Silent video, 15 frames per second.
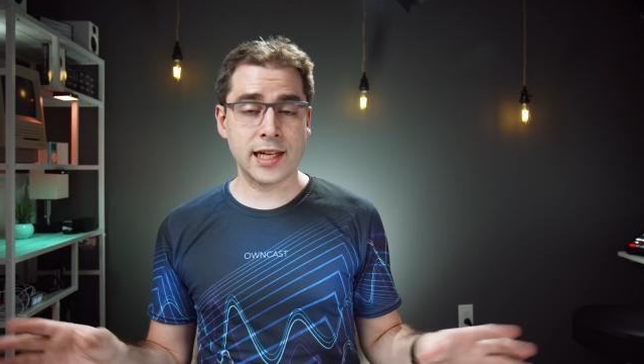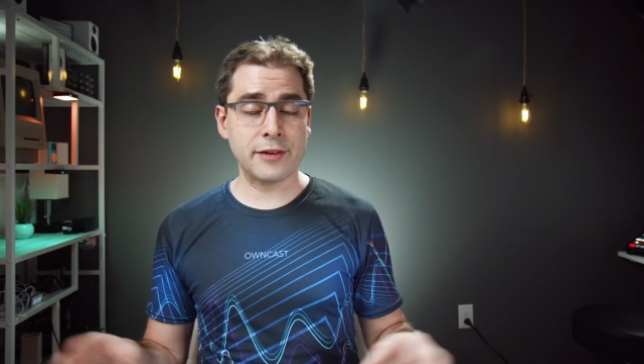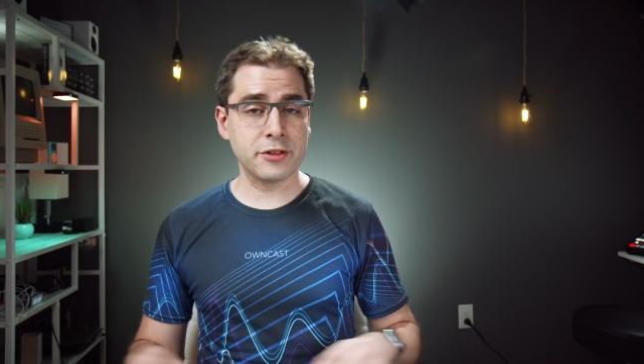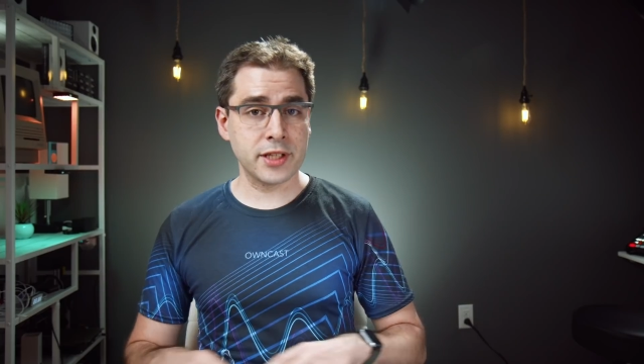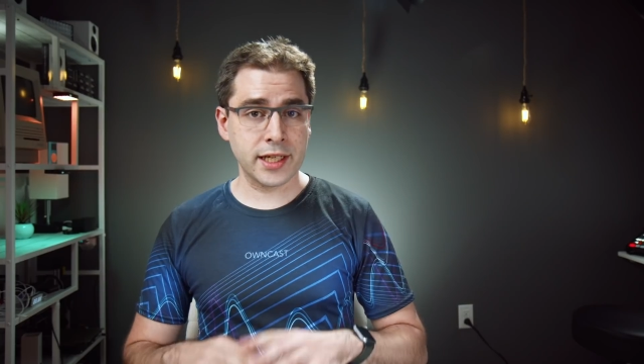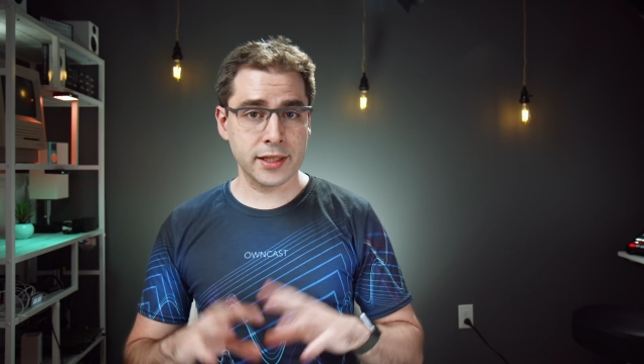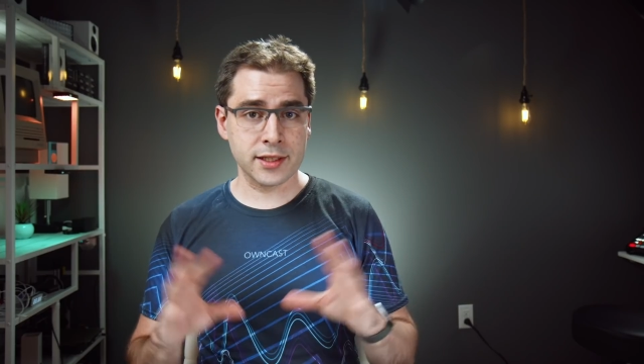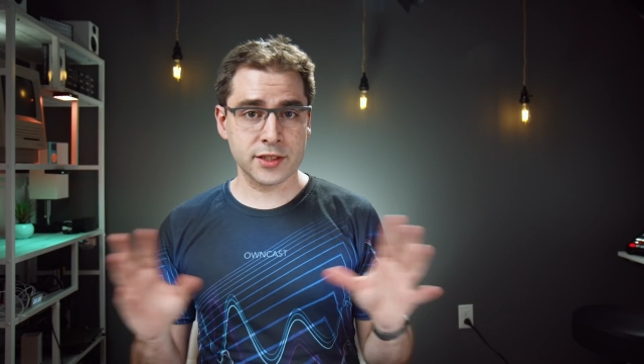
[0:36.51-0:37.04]

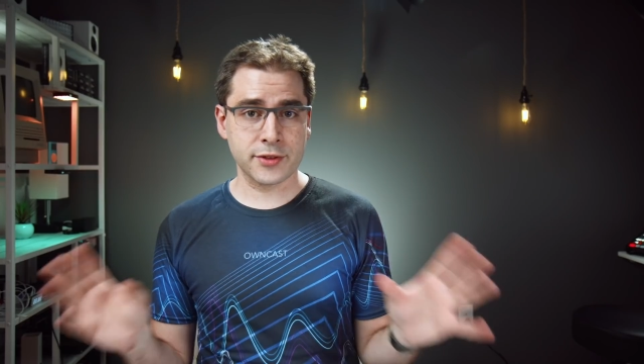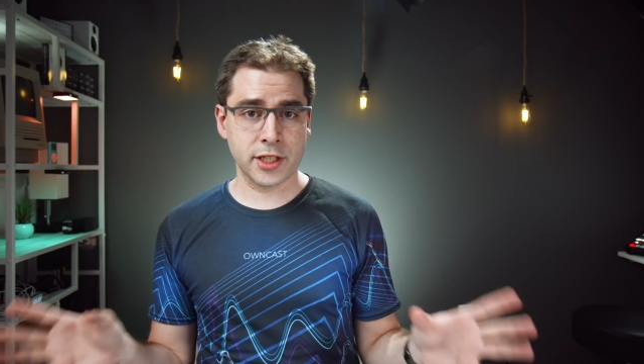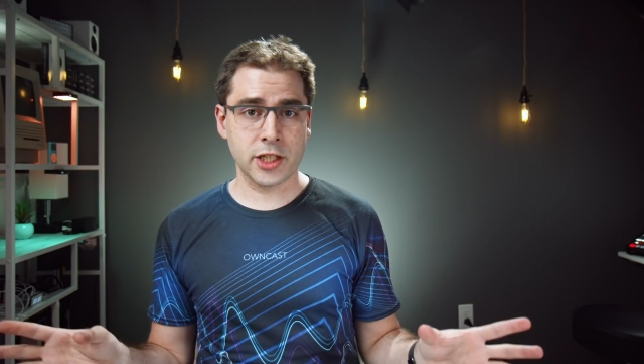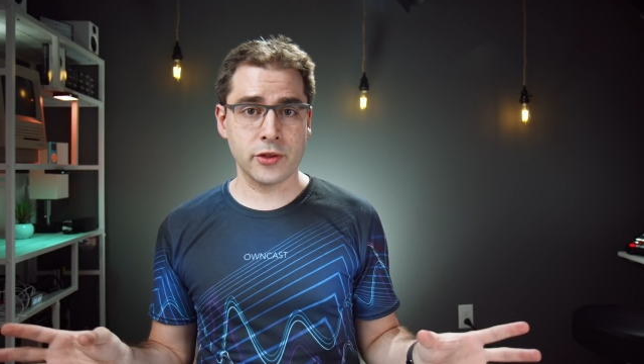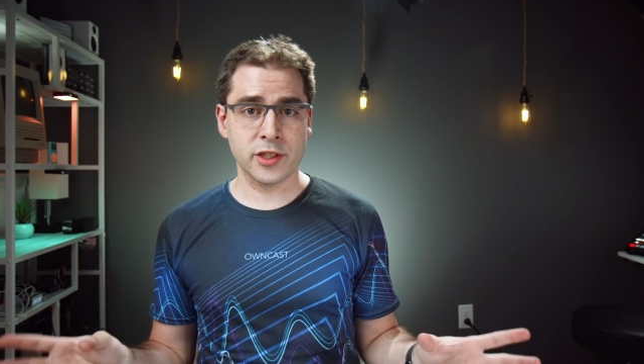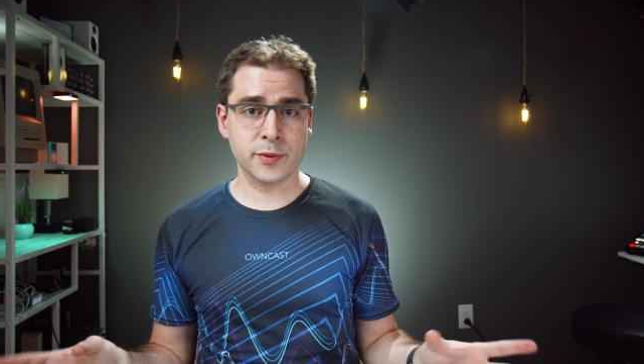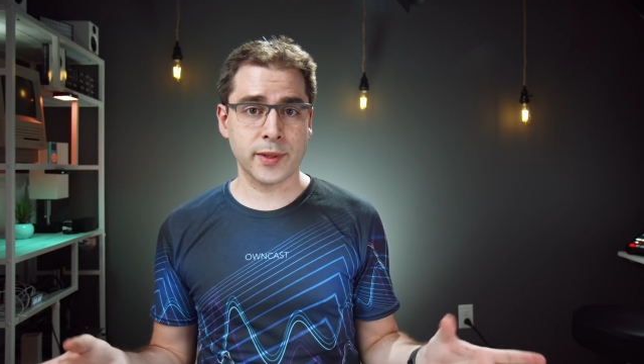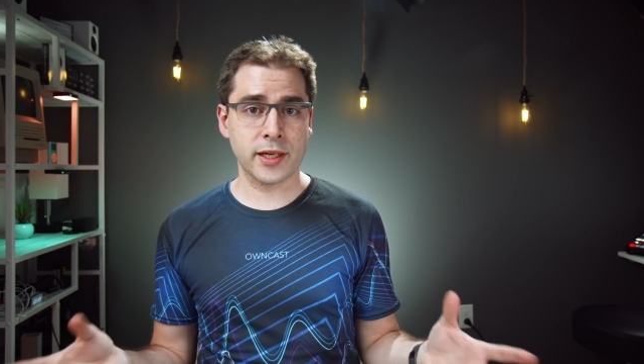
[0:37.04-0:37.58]
Everything in this
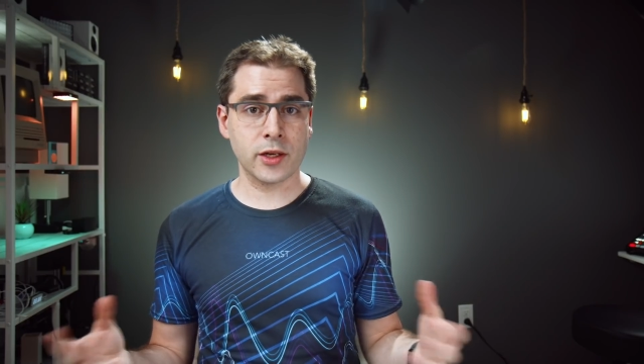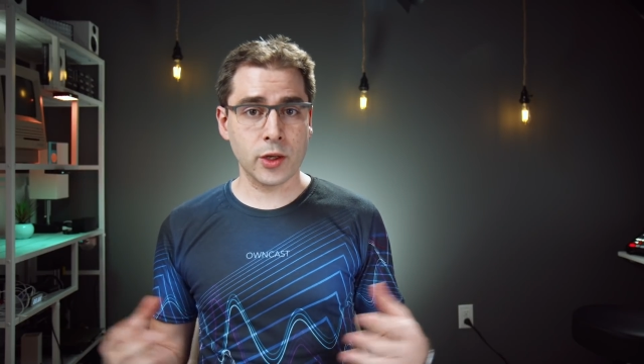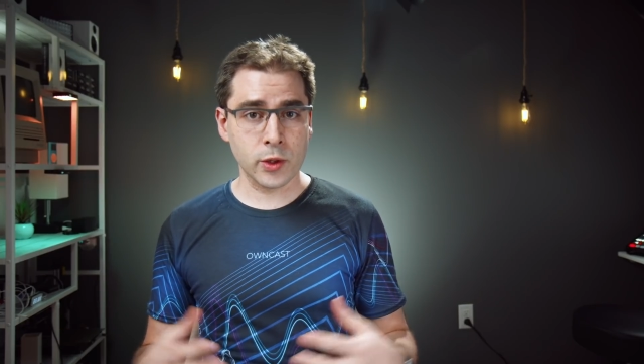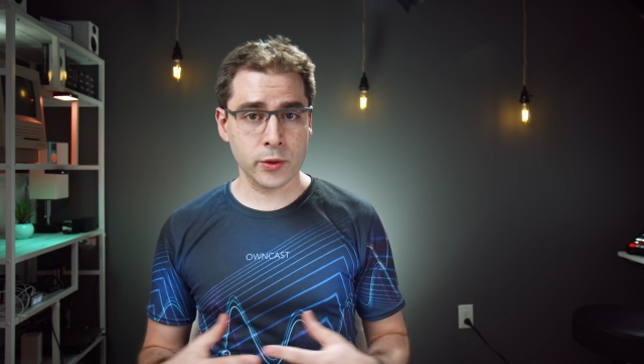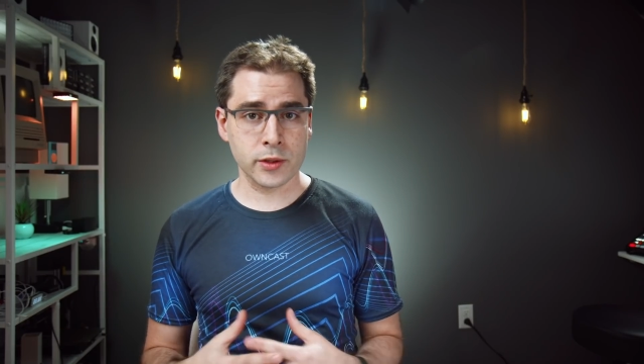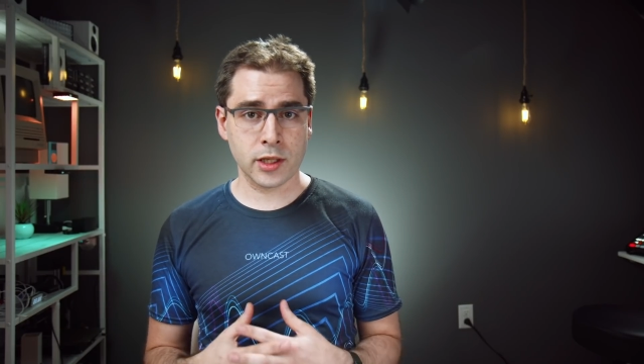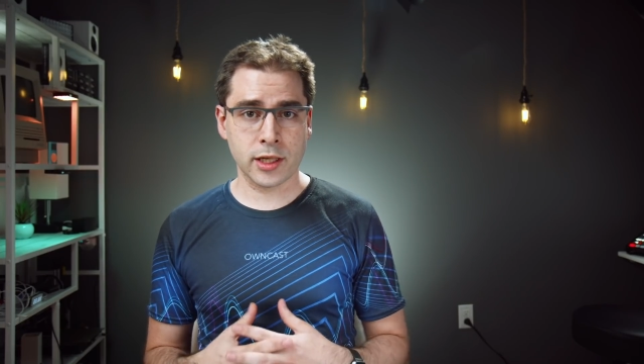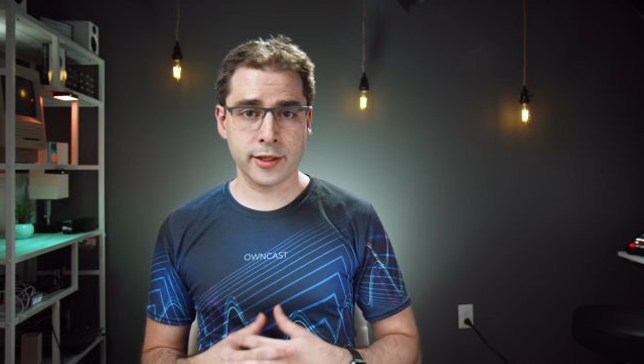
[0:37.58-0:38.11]
video is my
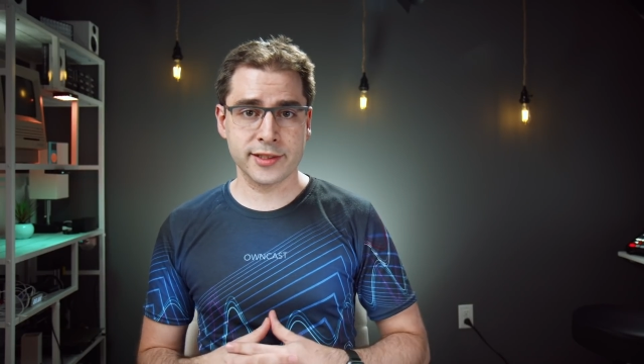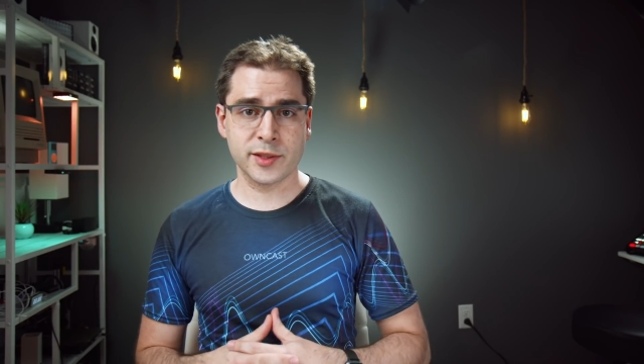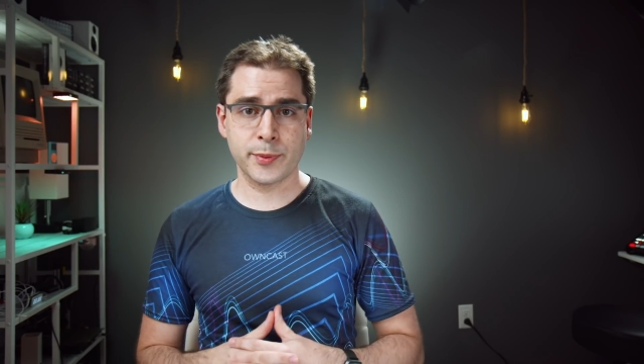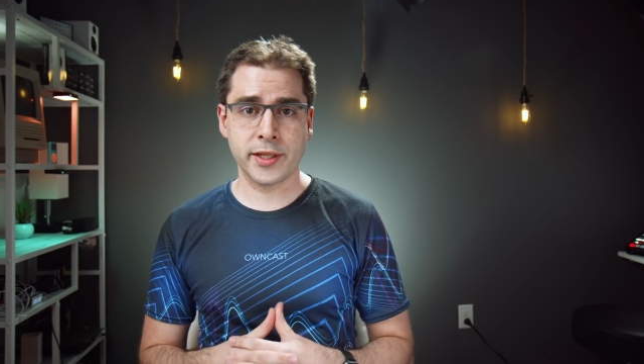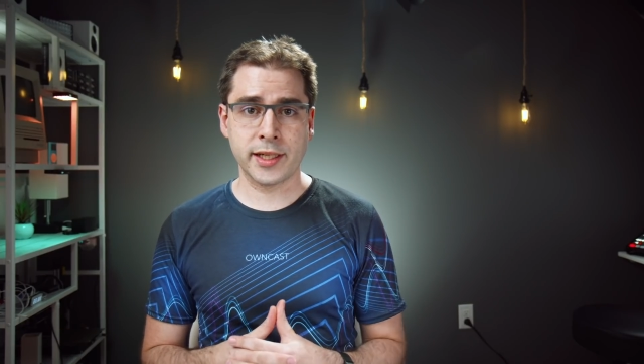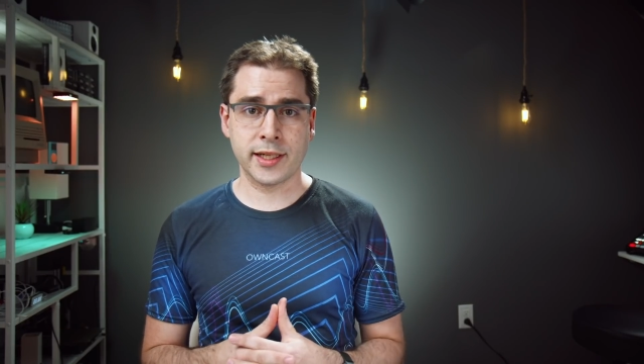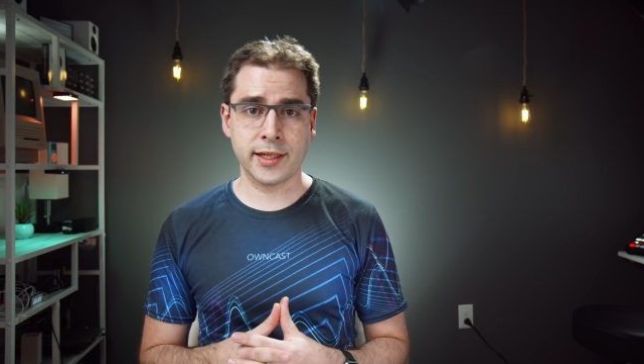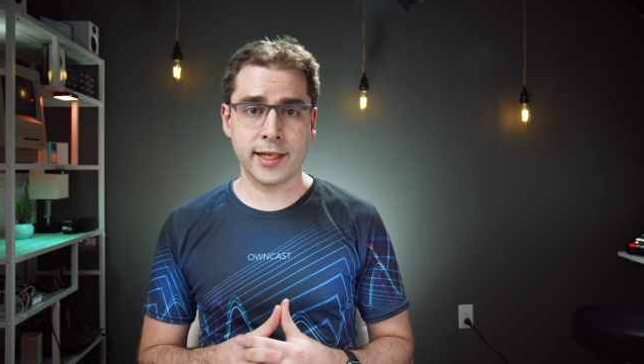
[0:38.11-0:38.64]
own honest opinion,